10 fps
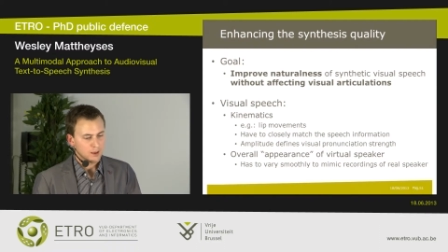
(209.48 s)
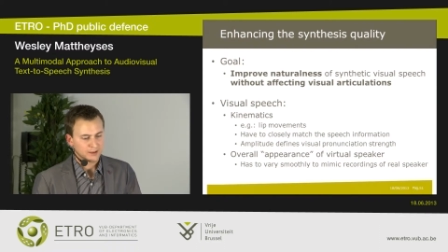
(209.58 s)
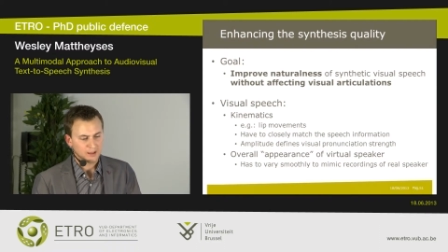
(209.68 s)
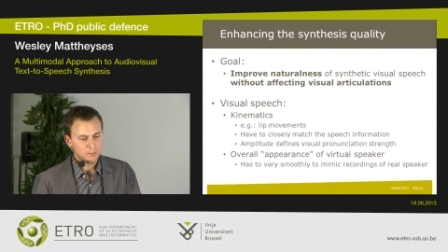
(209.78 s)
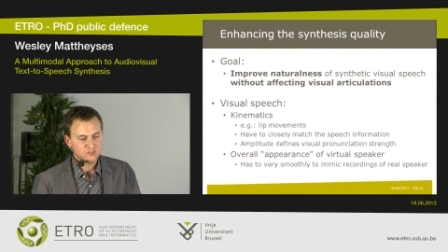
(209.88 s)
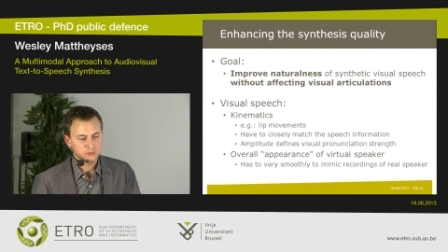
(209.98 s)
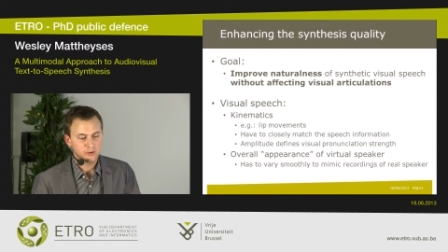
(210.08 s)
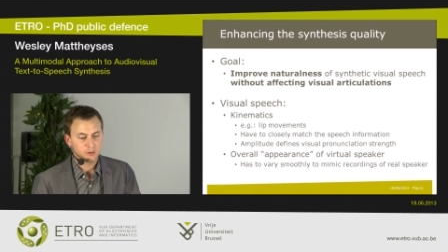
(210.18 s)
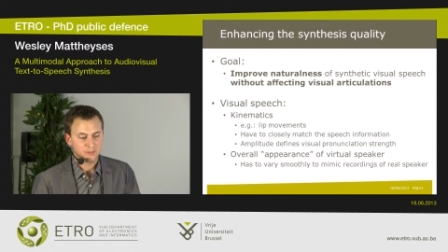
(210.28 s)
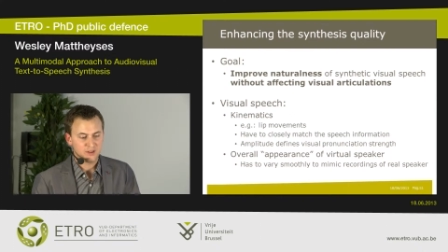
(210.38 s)
can be
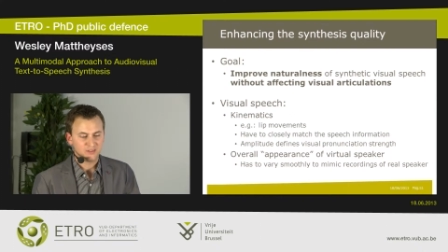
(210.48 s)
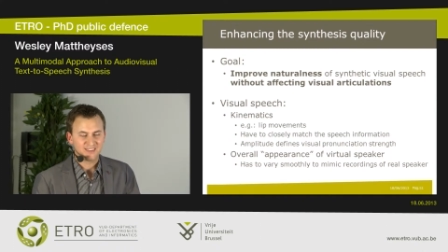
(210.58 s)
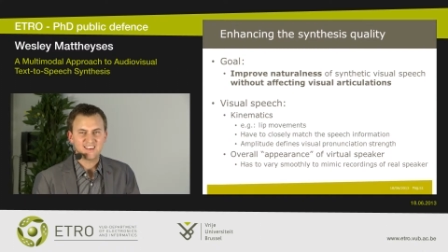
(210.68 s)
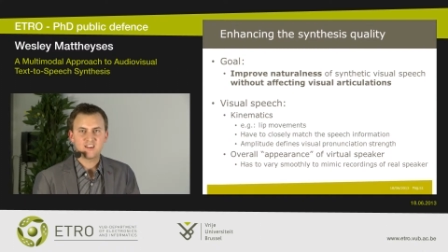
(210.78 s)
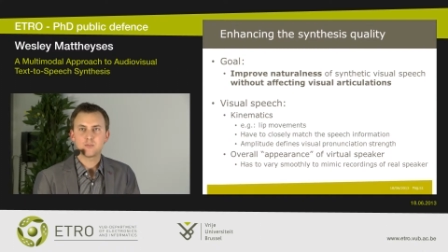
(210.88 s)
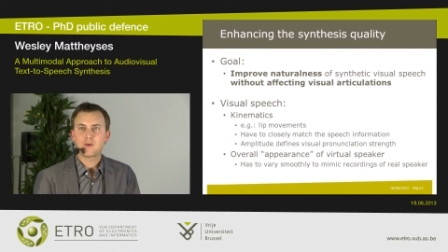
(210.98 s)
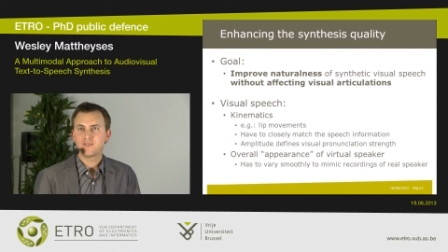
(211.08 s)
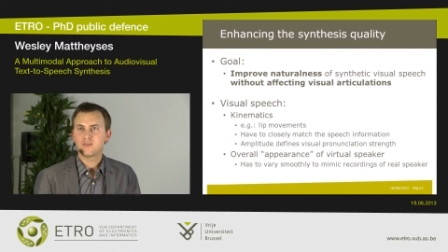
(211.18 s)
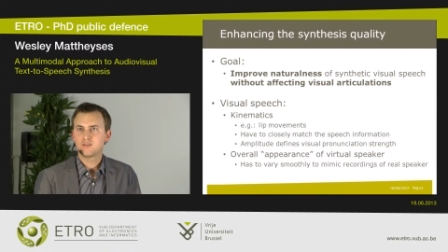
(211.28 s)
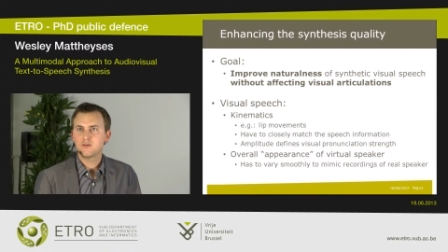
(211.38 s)
split up in
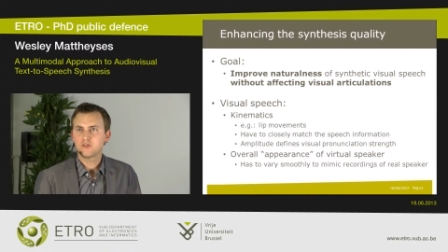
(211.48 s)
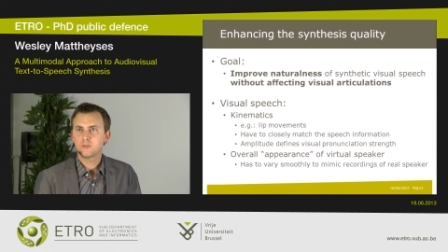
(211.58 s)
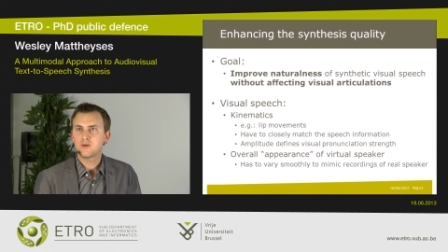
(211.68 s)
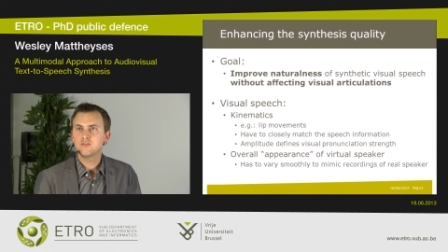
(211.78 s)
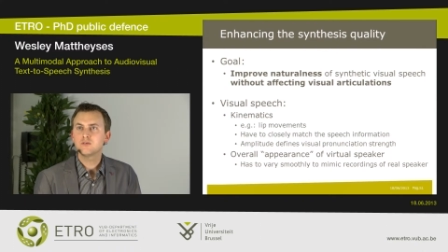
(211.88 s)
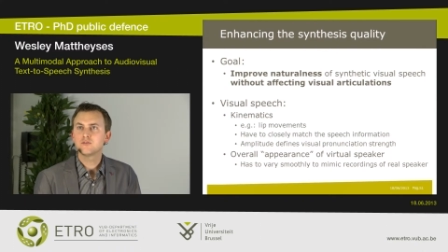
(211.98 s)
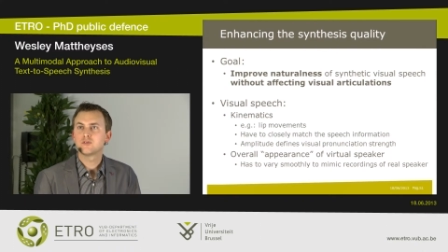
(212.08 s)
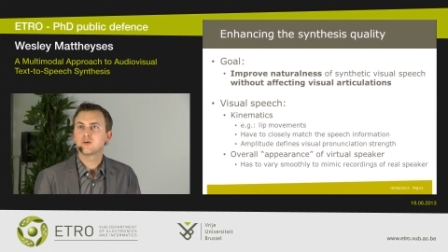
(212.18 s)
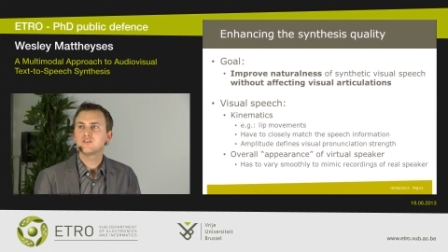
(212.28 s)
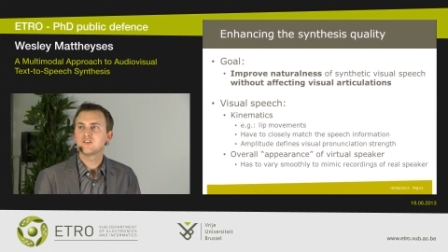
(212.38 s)
kinematics information,
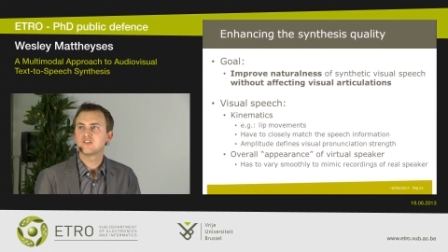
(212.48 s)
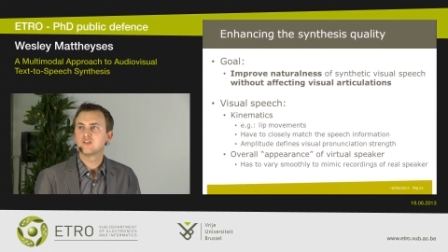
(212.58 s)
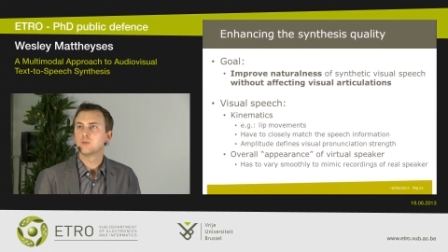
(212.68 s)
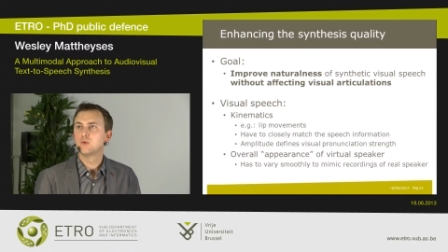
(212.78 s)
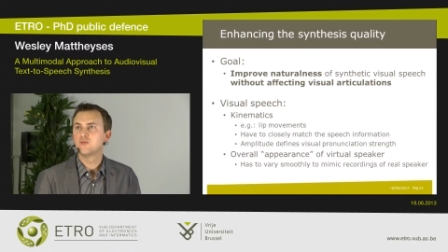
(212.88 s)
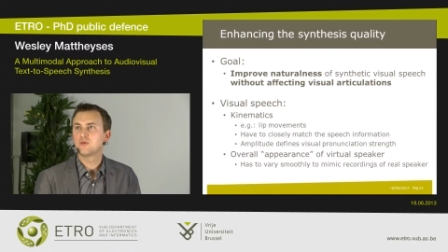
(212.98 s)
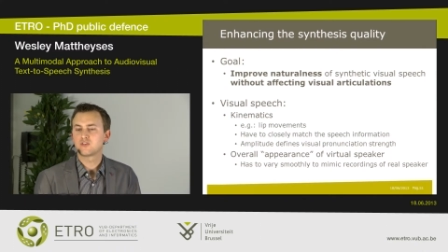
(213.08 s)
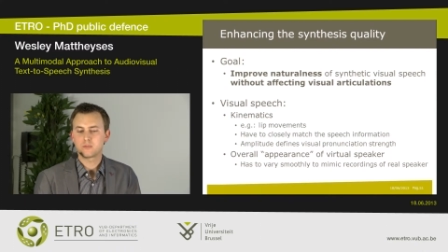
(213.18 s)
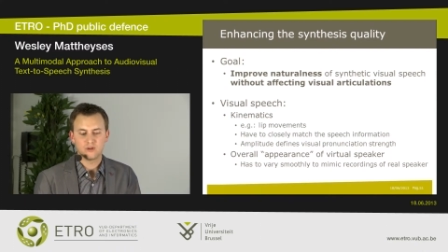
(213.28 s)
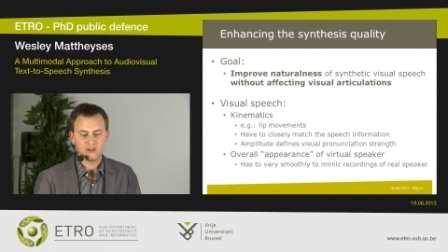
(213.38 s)
for instance the movements
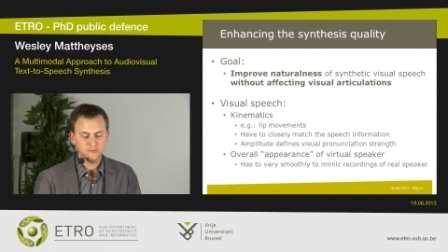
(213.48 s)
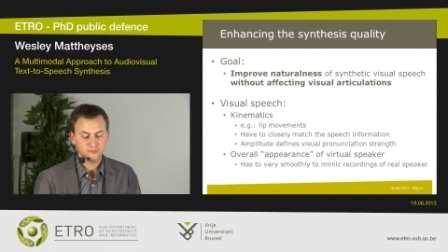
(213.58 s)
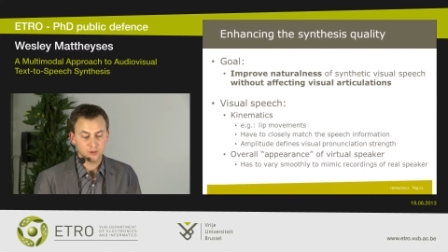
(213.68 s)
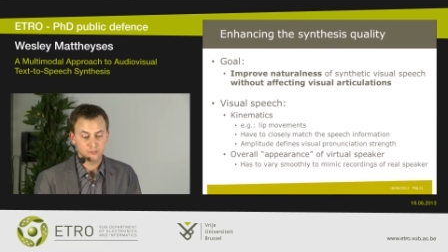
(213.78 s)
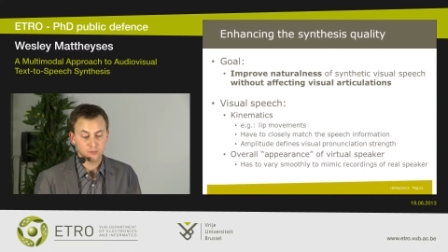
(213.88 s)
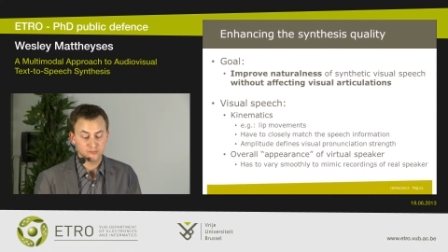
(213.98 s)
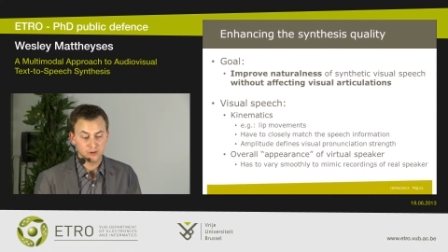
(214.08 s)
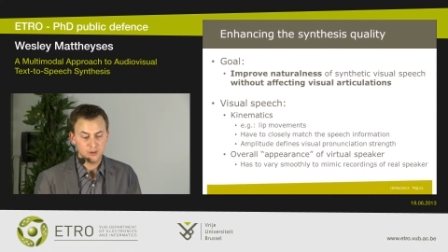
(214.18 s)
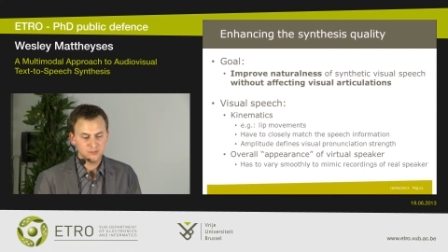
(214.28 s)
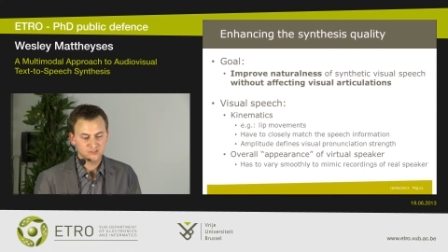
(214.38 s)
of the
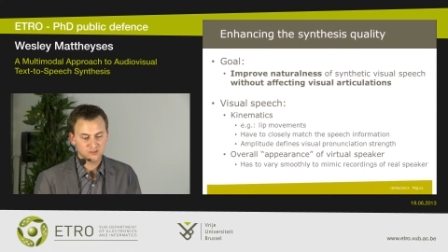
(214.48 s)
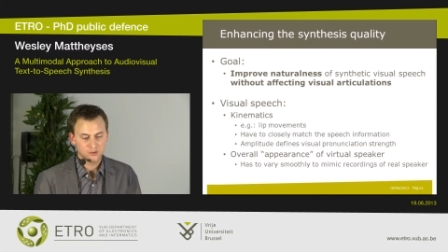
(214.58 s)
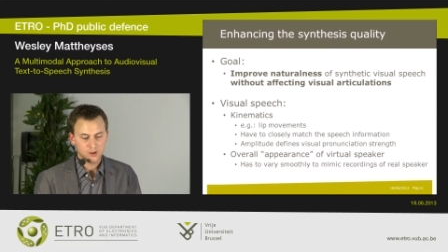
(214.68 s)
lips.